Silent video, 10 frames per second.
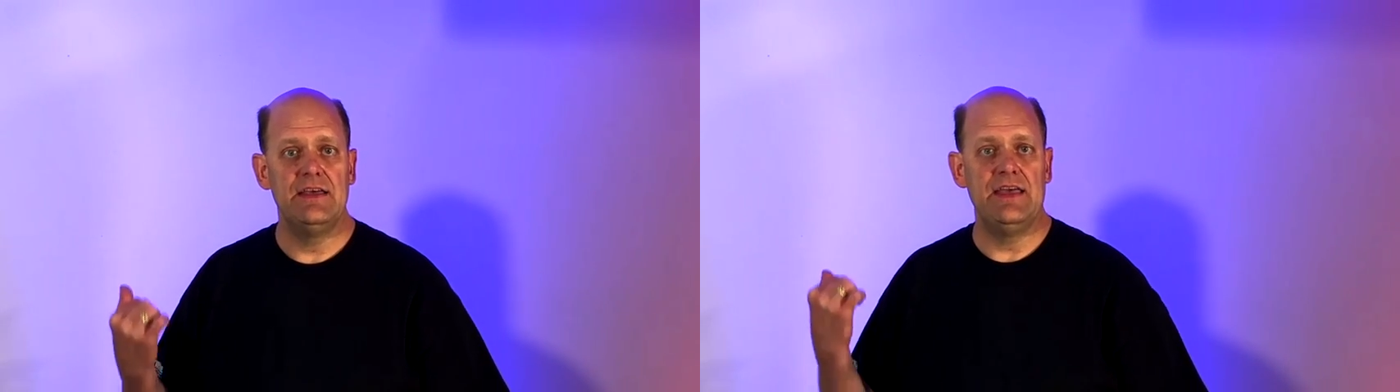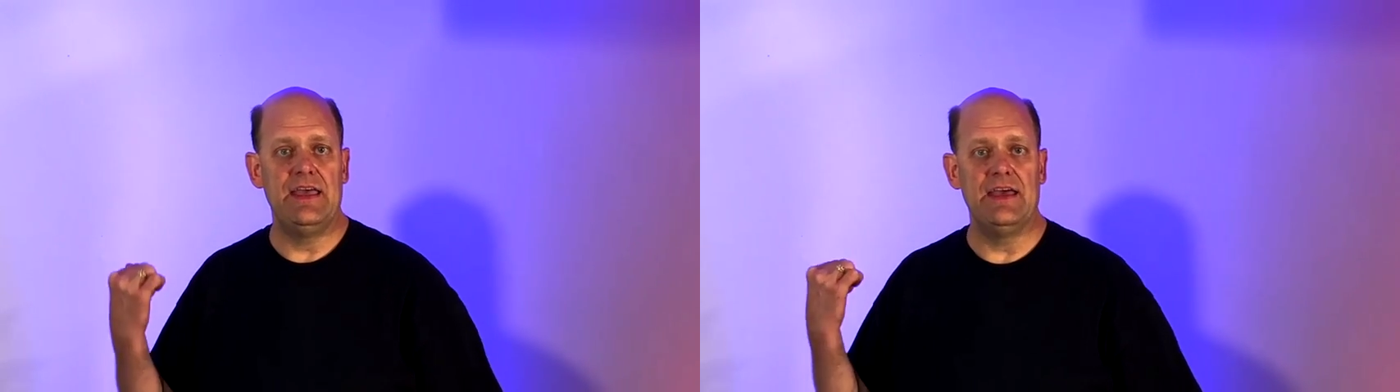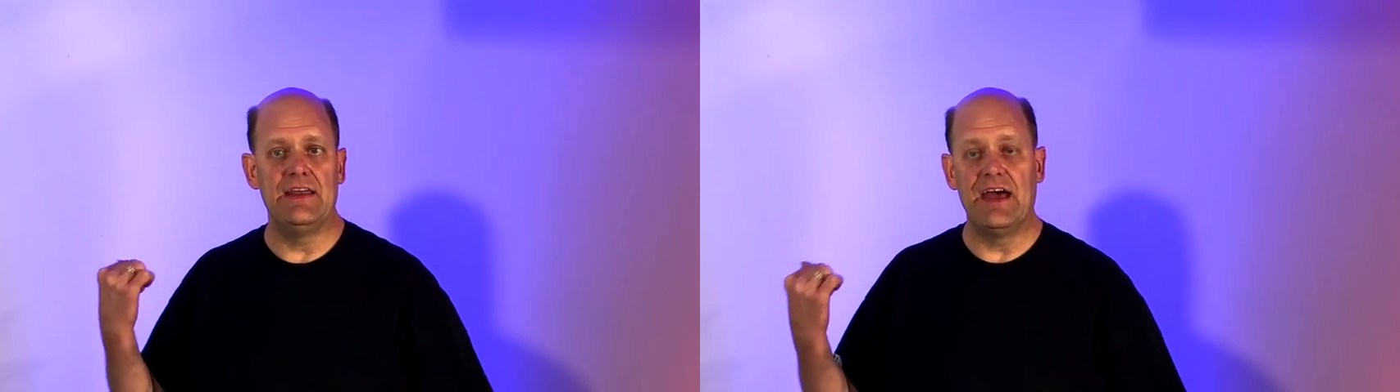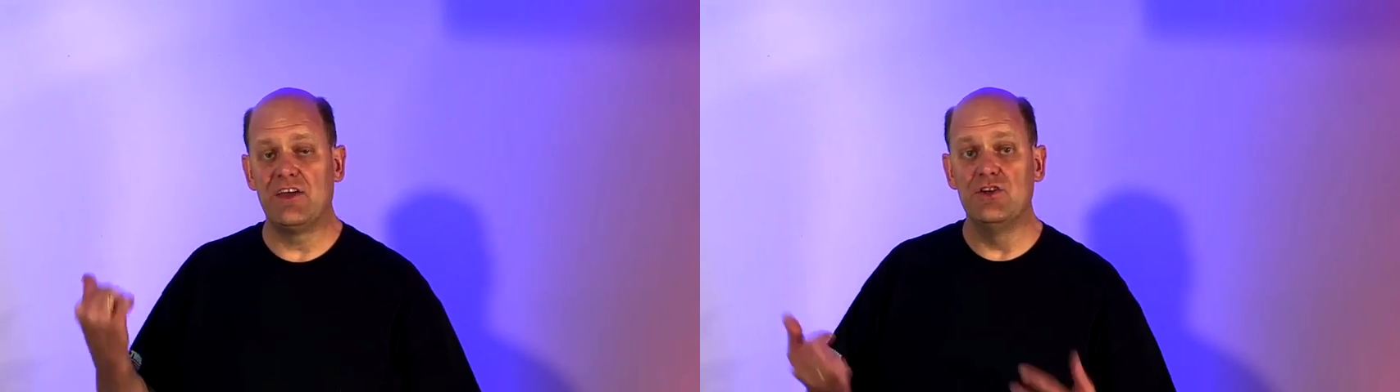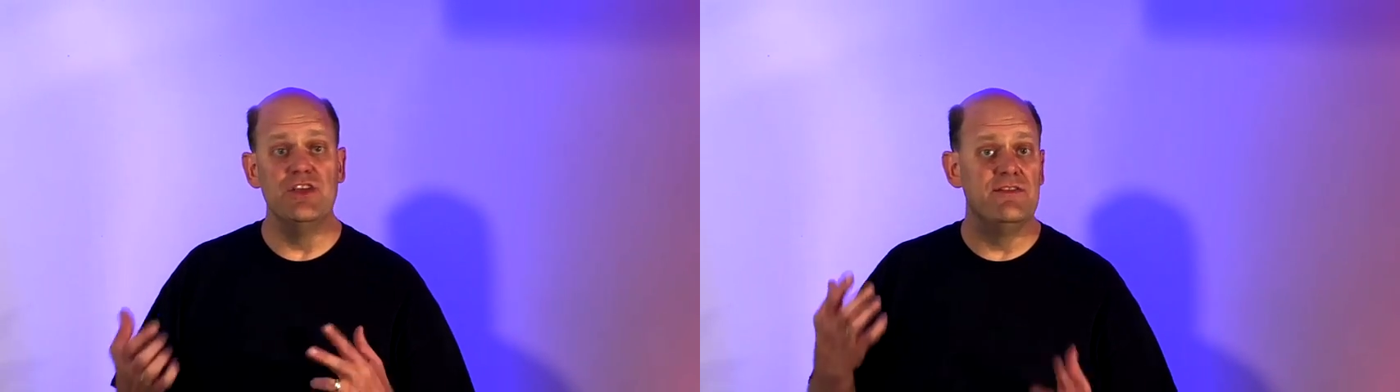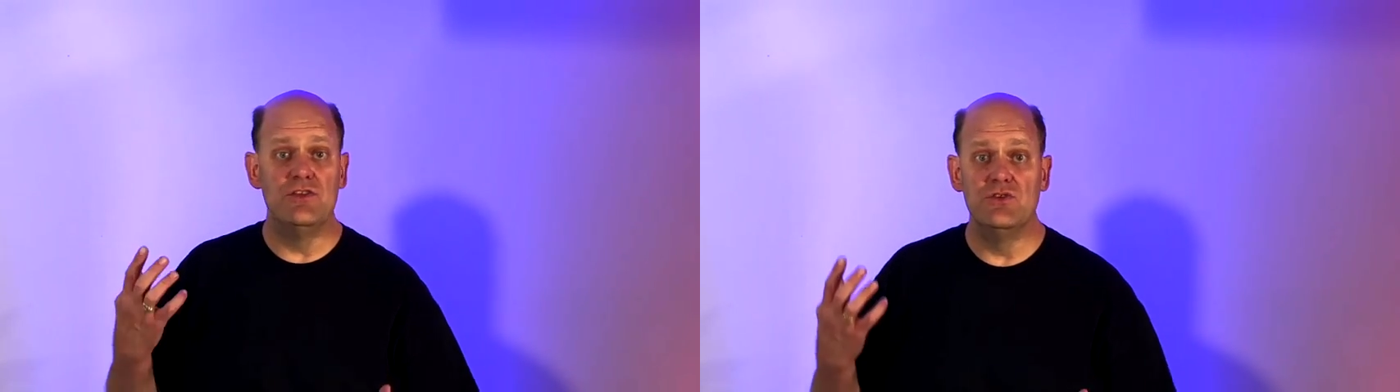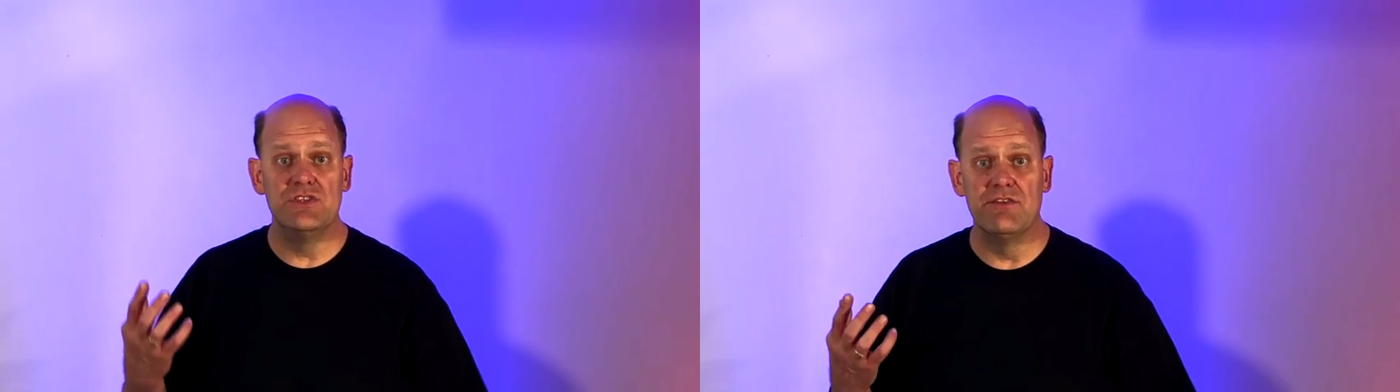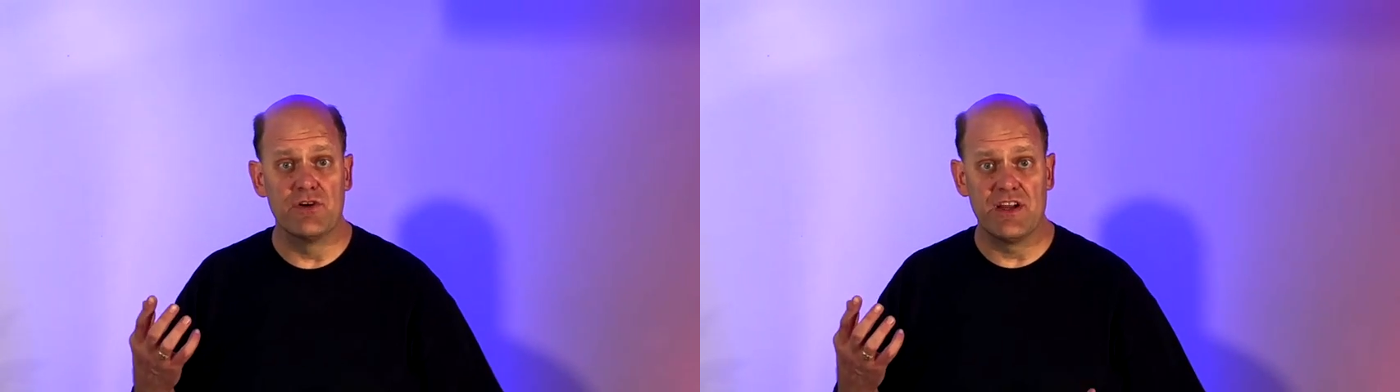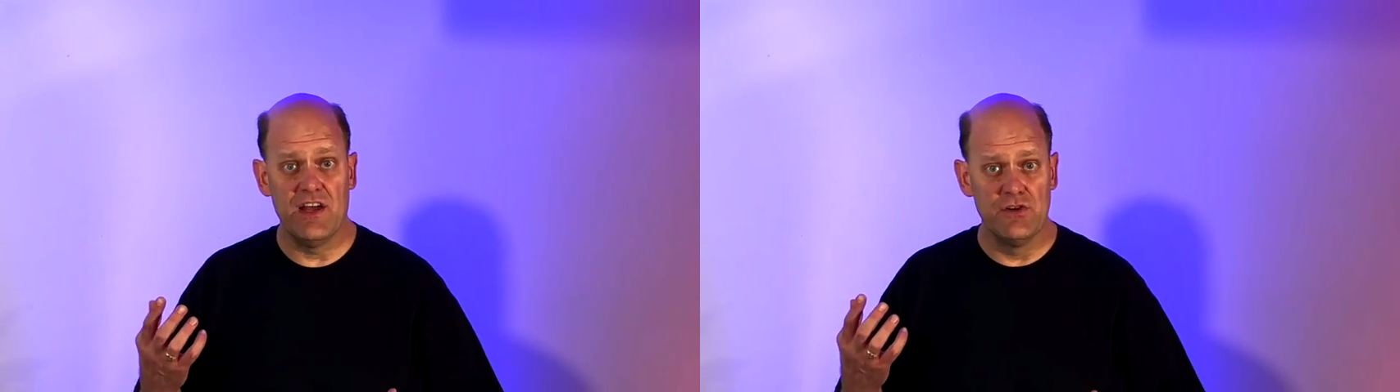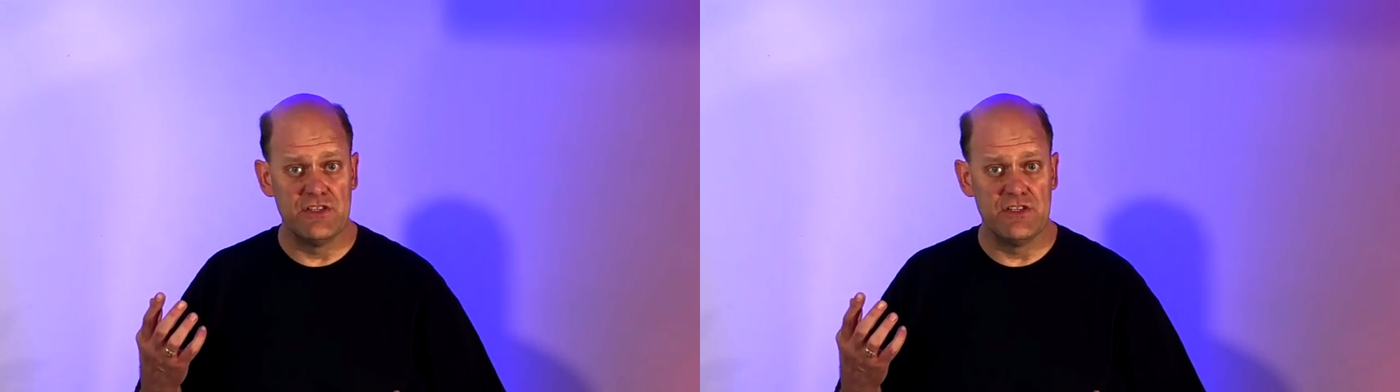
and I could even use different color